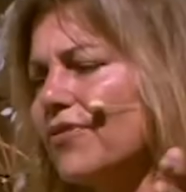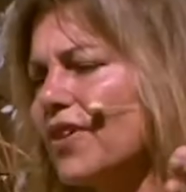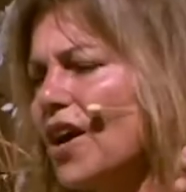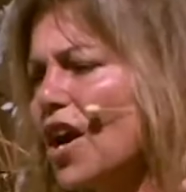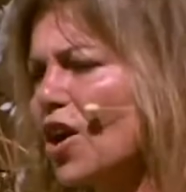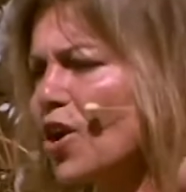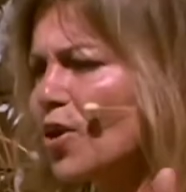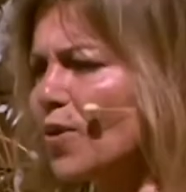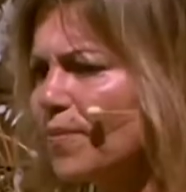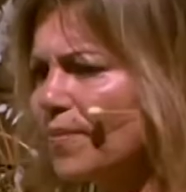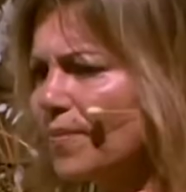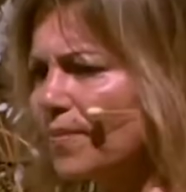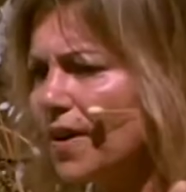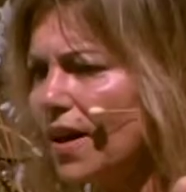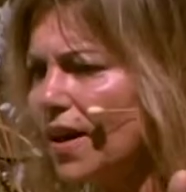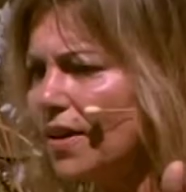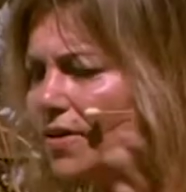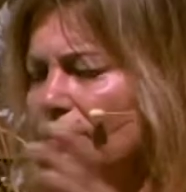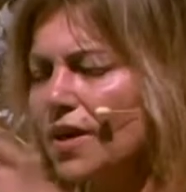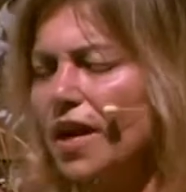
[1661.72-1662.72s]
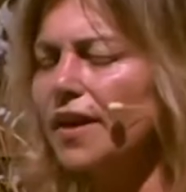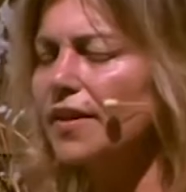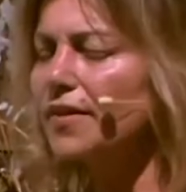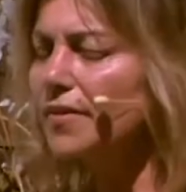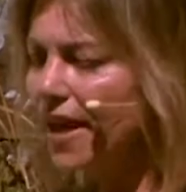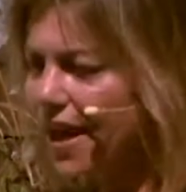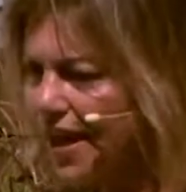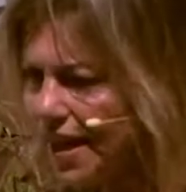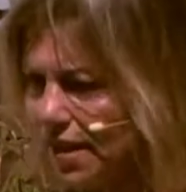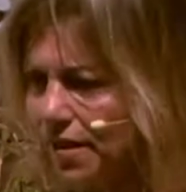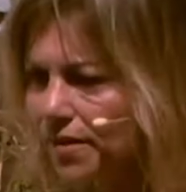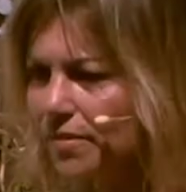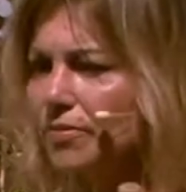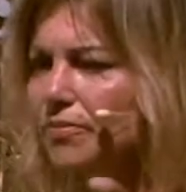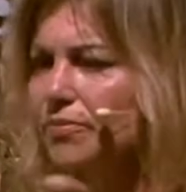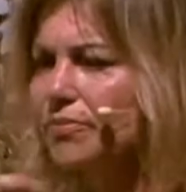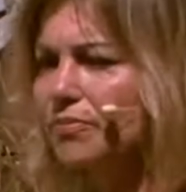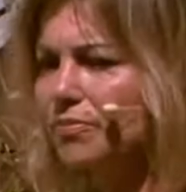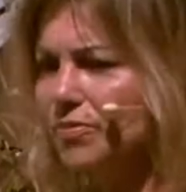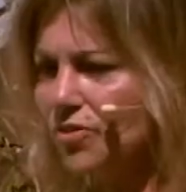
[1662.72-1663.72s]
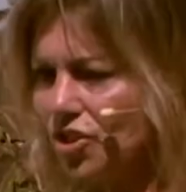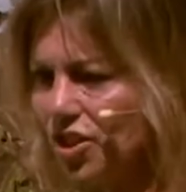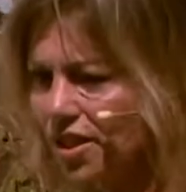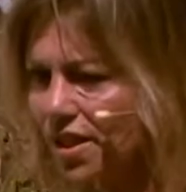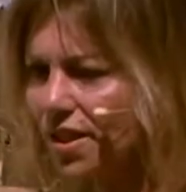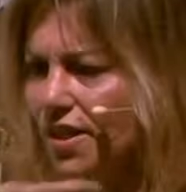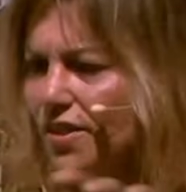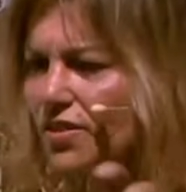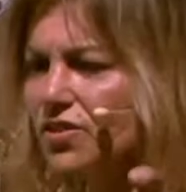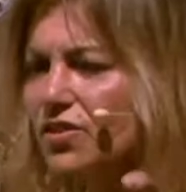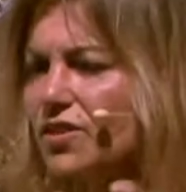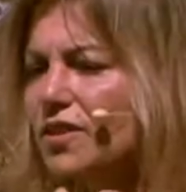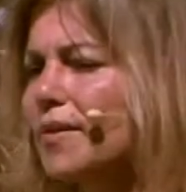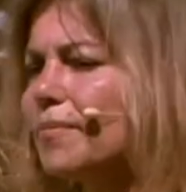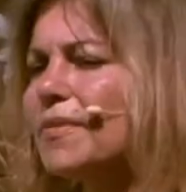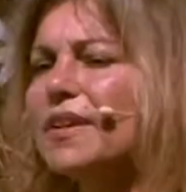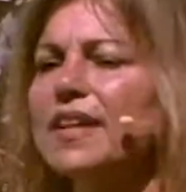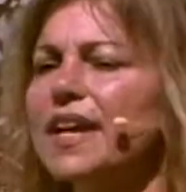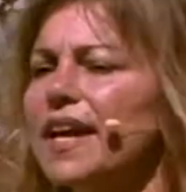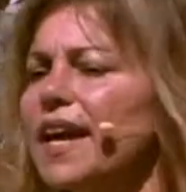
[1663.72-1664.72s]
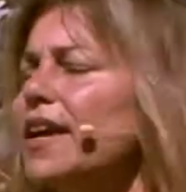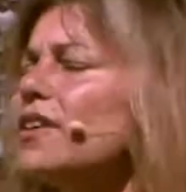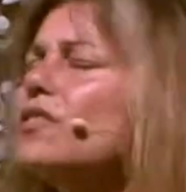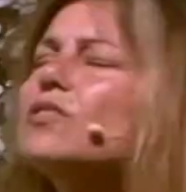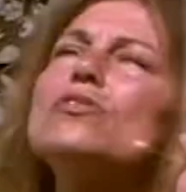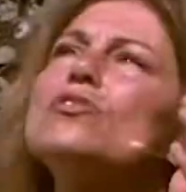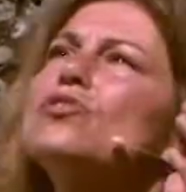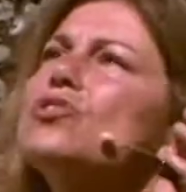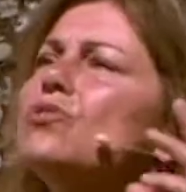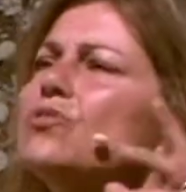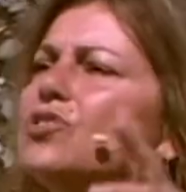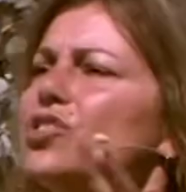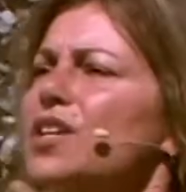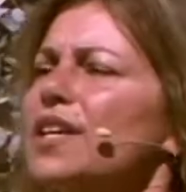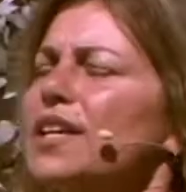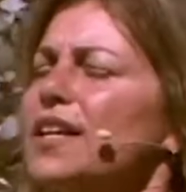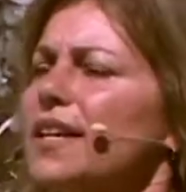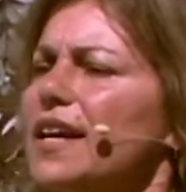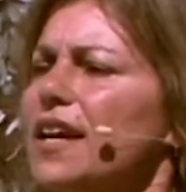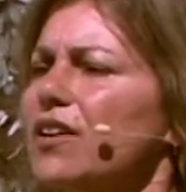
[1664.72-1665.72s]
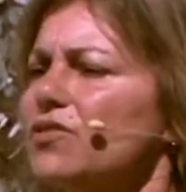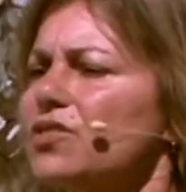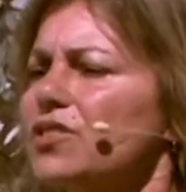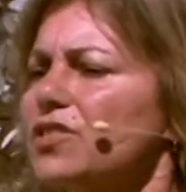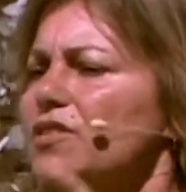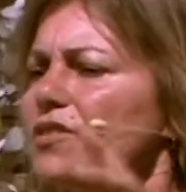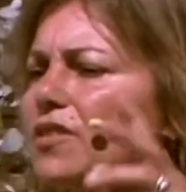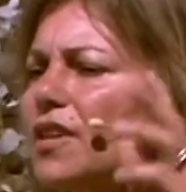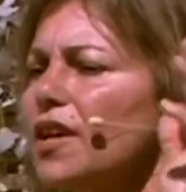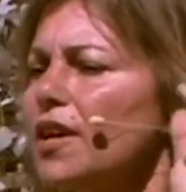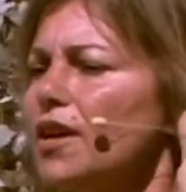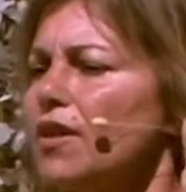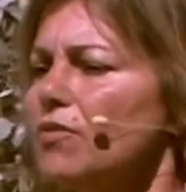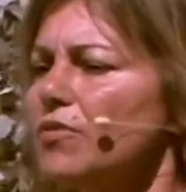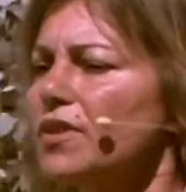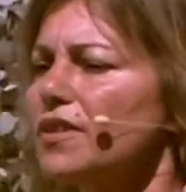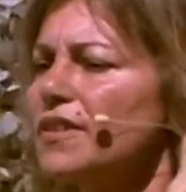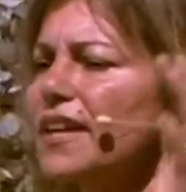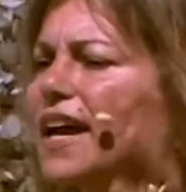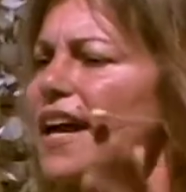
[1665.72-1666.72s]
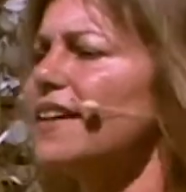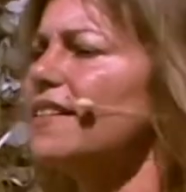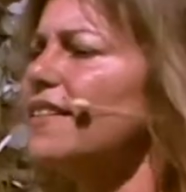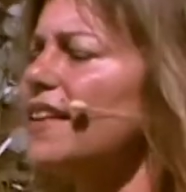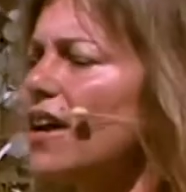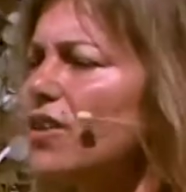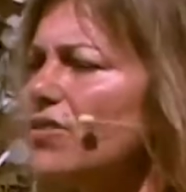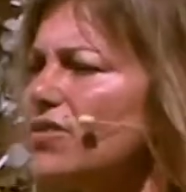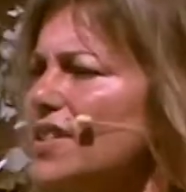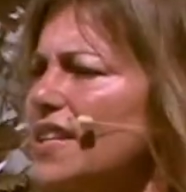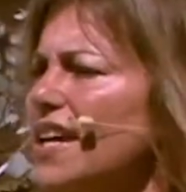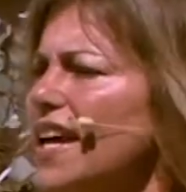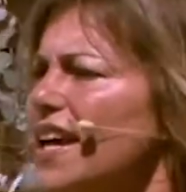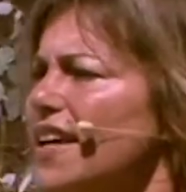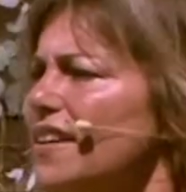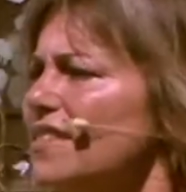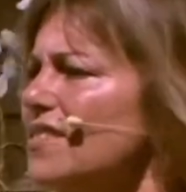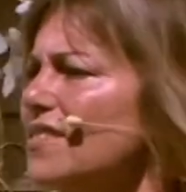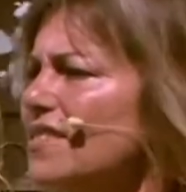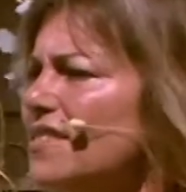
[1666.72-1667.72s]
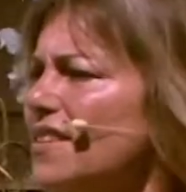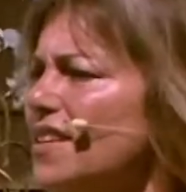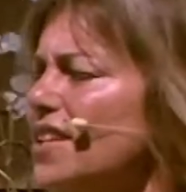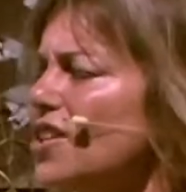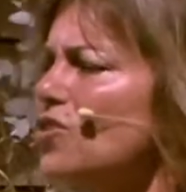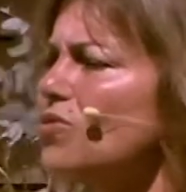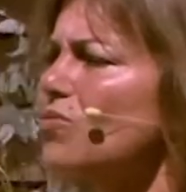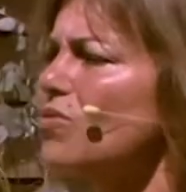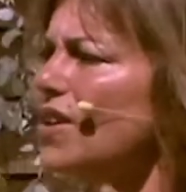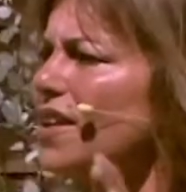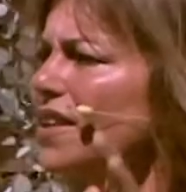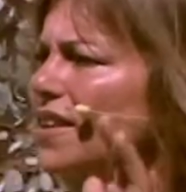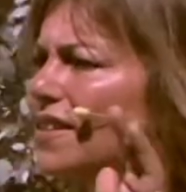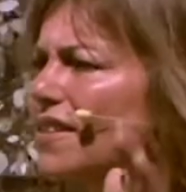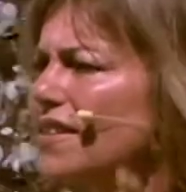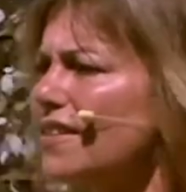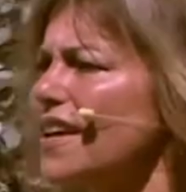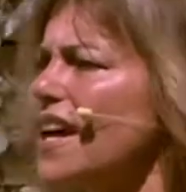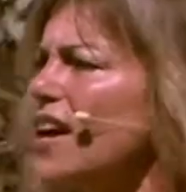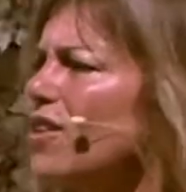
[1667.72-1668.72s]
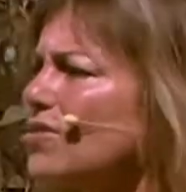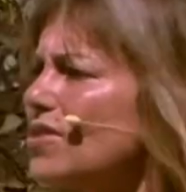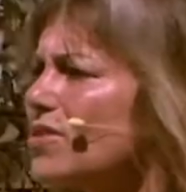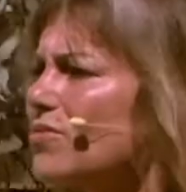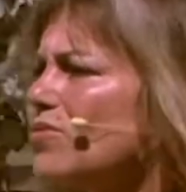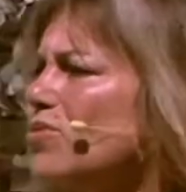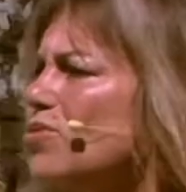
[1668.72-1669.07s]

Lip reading: farm, egg chickens. I mean, they had 2 chicken houses with 9,000 hens in each one and 1,000